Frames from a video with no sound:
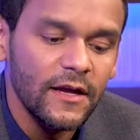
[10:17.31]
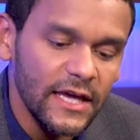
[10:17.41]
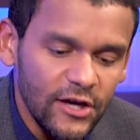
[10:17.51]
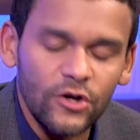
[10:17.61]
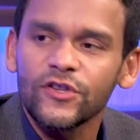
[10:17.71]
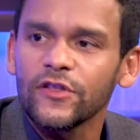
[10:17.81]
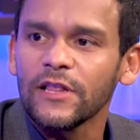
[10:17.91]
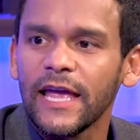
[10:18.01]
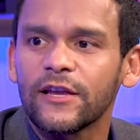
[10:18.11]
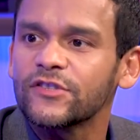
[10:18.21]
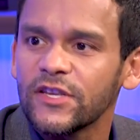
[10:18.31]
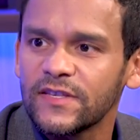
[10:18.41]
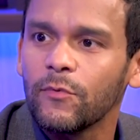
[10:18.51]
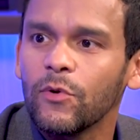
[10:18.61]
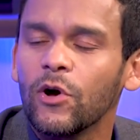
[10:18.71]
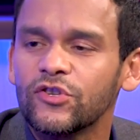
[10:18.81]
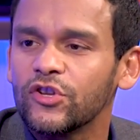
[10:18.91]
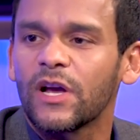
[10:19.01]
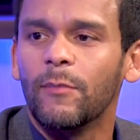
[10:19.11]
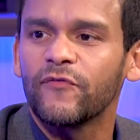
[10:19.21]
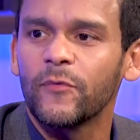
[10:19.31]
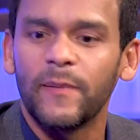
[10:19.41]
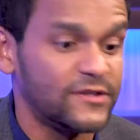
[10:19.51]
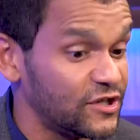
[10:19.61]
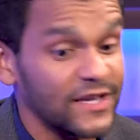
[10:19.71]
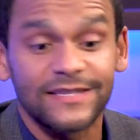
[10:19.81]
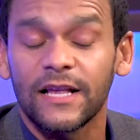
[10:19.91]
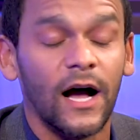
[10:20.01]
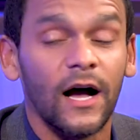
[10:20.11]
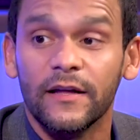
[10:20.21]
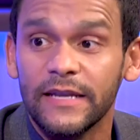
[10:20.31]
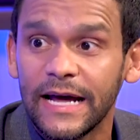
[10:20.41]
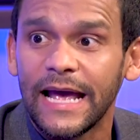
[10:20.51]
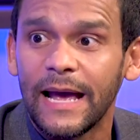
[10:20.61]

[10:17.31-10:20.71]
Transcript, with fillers: He goes to the Lakers. They say we want you to come off the bench. He says, "Uh, uh not